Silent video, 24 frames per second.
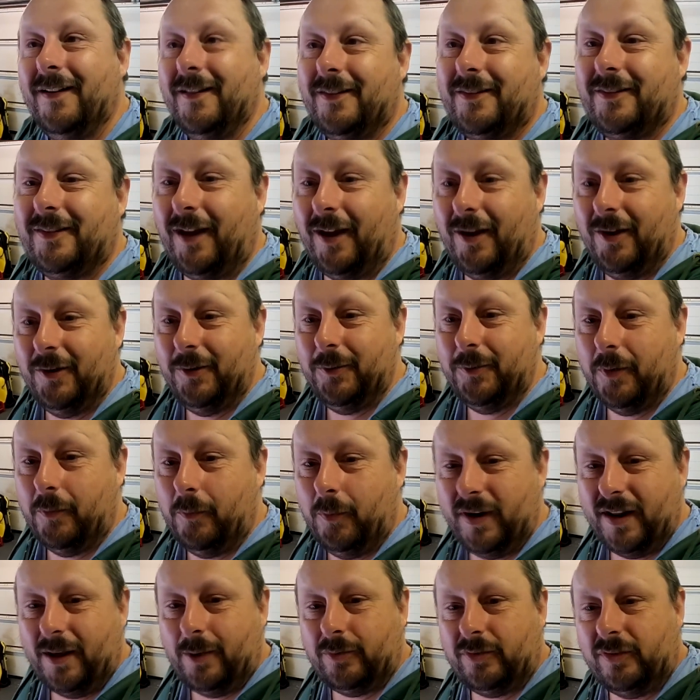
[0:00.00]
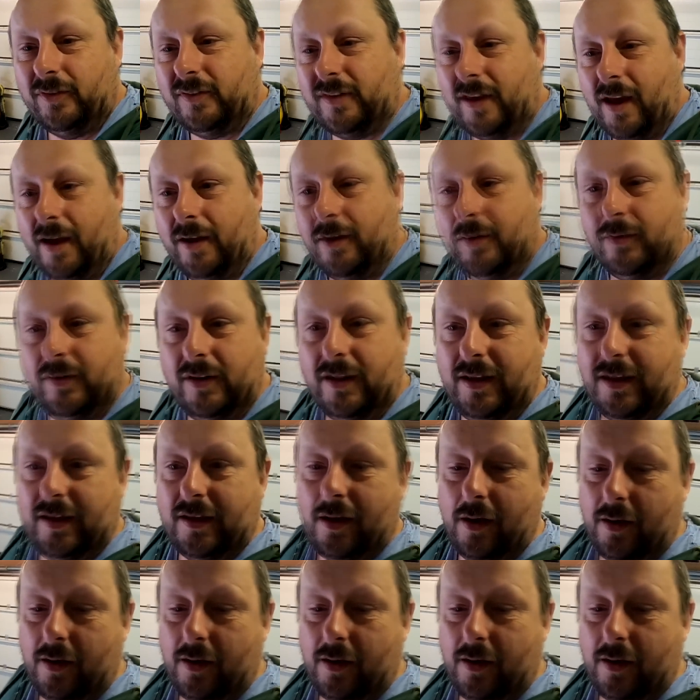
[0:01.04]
So what else is going on here,